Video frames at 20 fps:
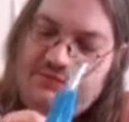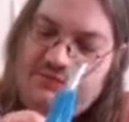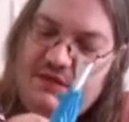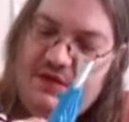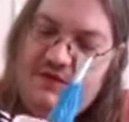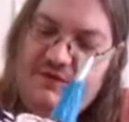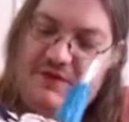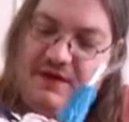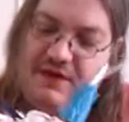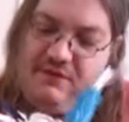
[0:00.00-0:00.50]

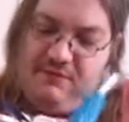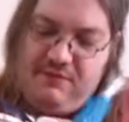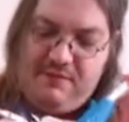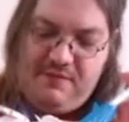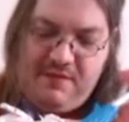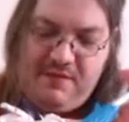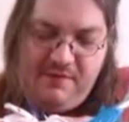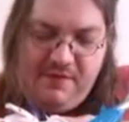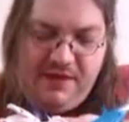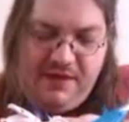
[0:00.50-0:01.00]
If I can
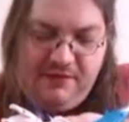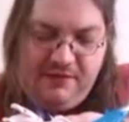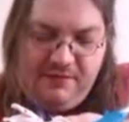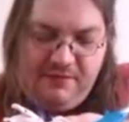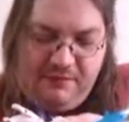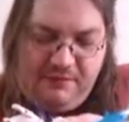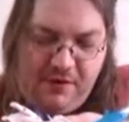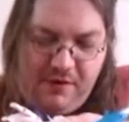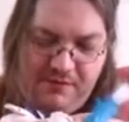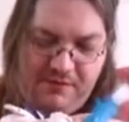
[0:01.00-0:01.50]
remember how you
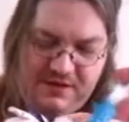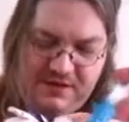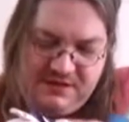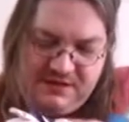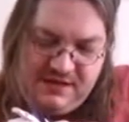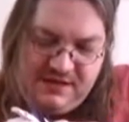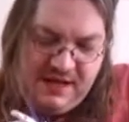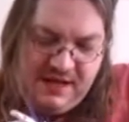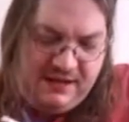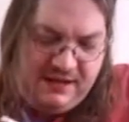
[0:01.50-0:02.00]
pop this
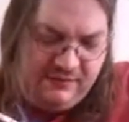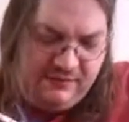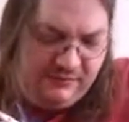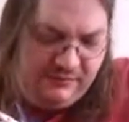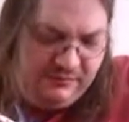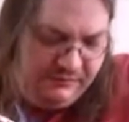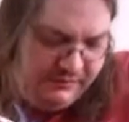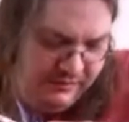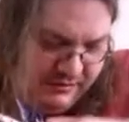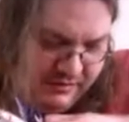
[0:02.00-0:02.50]

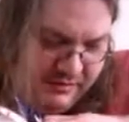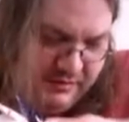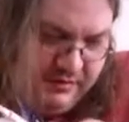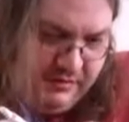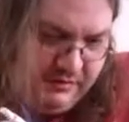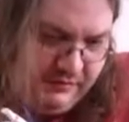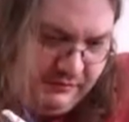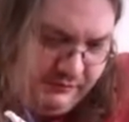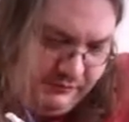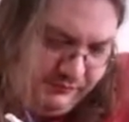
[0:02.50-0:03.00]
down.
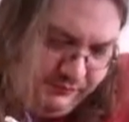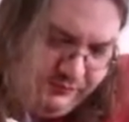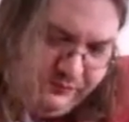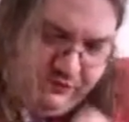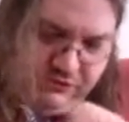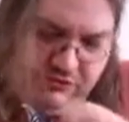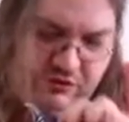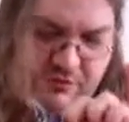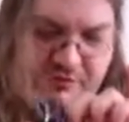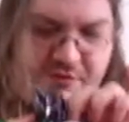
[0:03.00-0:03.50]

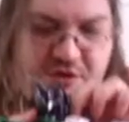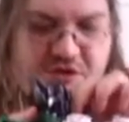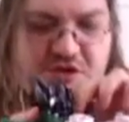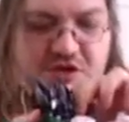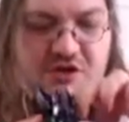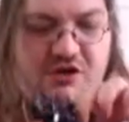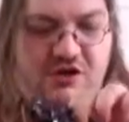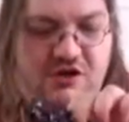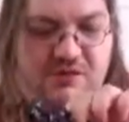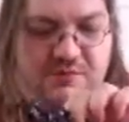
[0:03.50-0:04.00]
Oops, dropped the
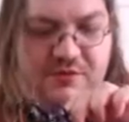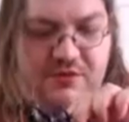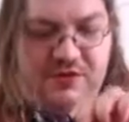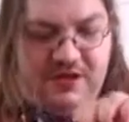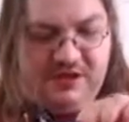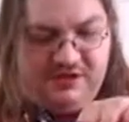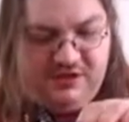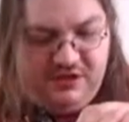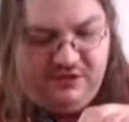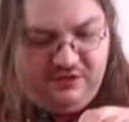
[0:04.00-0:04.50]
sword, but
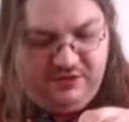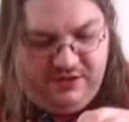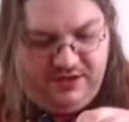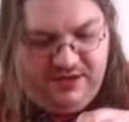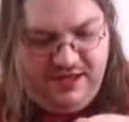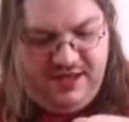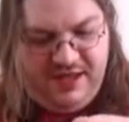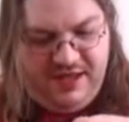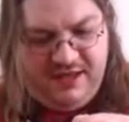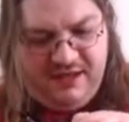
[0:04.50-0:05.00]
that's
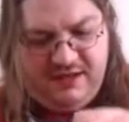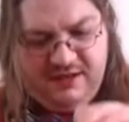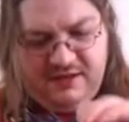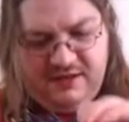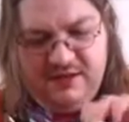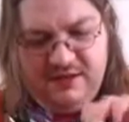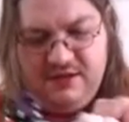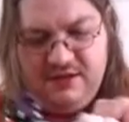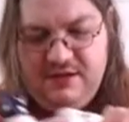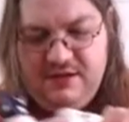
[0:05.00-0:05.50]
okay.
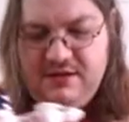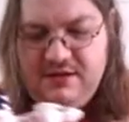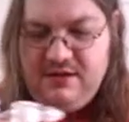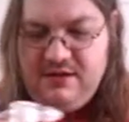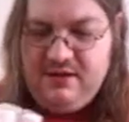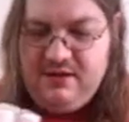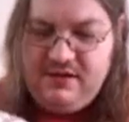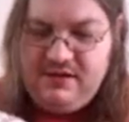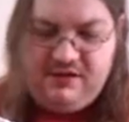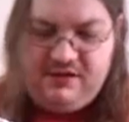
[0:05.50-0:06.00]

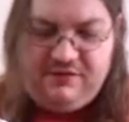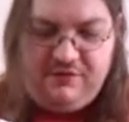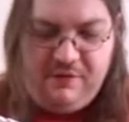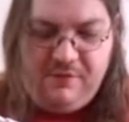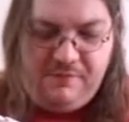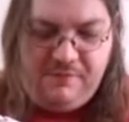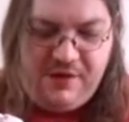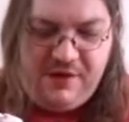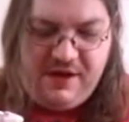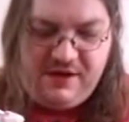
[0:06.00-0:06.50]
This
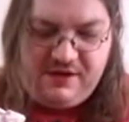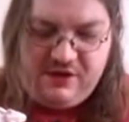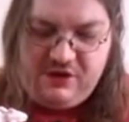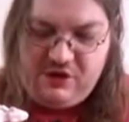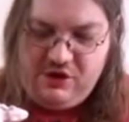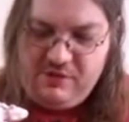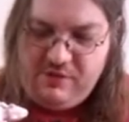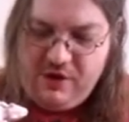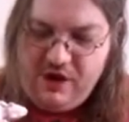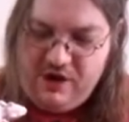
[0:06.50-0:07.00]
front part can
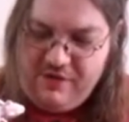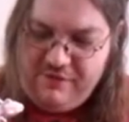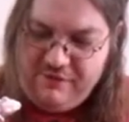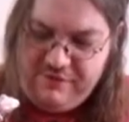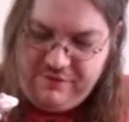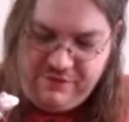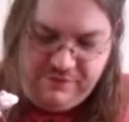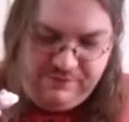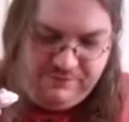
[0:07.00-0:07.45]
come off.